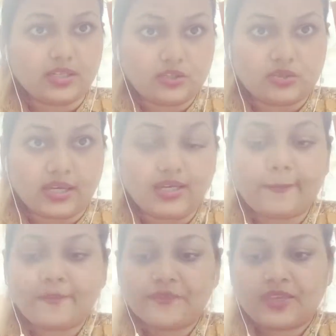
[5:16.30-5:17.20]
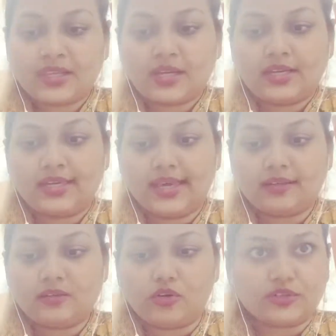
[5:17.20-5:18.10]
that you like,
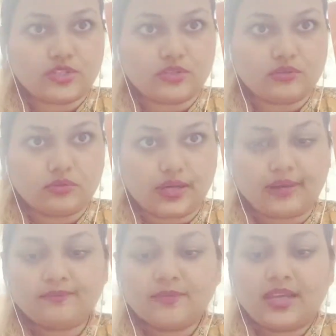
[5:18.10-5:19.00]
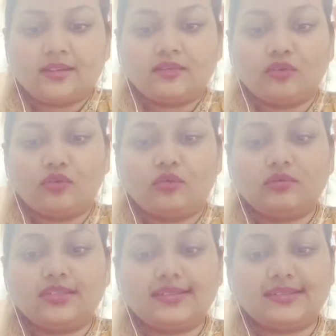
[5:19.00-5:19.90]
can cost you. Okay. So
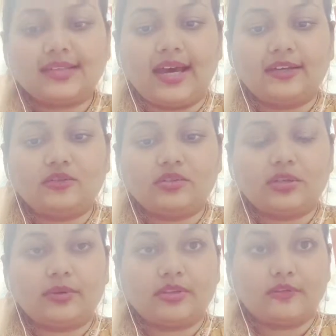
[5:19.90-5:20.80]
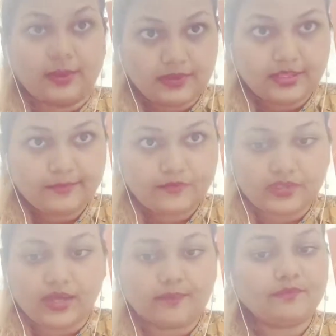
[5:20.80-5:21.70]
this I told you about the family.
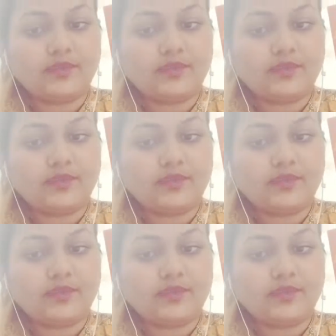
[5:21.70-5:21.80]
Yeah,